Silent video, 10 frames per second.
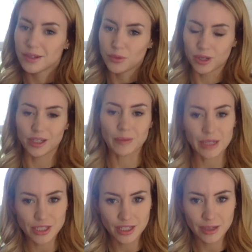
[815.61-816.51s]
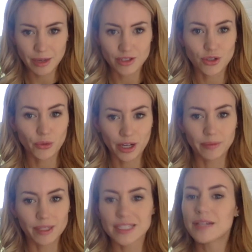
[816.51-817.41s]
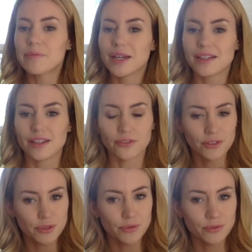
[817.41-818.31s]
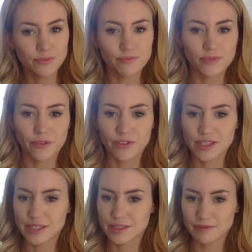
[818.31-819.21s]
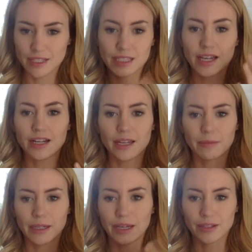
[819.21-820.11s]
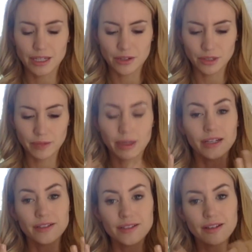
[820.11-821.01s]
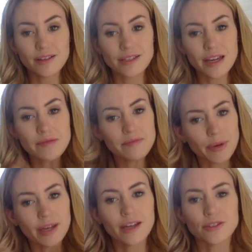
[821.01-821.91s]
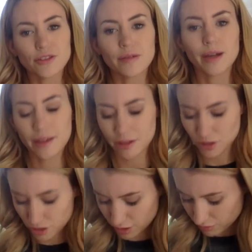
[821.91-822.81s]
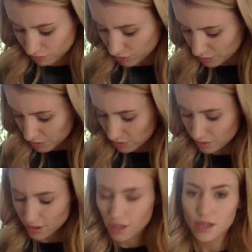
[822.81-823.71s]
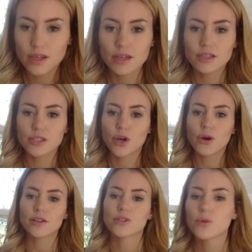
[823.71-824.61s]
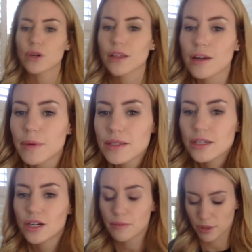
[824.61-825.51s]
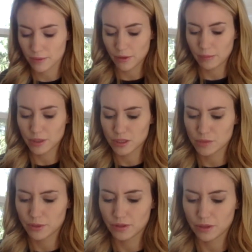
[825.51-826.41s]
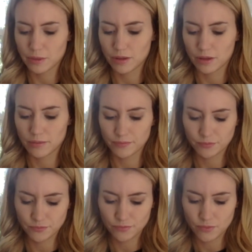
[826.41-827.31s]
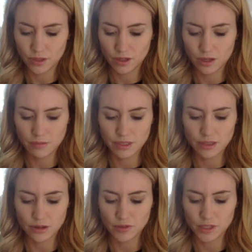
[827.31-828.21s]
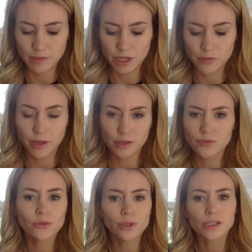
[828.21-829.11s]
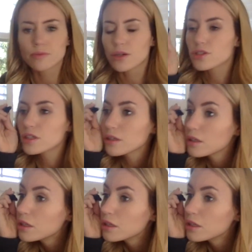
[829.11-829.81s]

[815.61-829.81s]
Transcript: want to commit to them, I don't recommend it, but if it's kind of like my nails. I don't get my nails done all the time, but I do get my eyelashes done. Whoops. So I don't wear a lot of mascara, but I'm going to just put a little bit on. This is called Smashbox Full Exposure,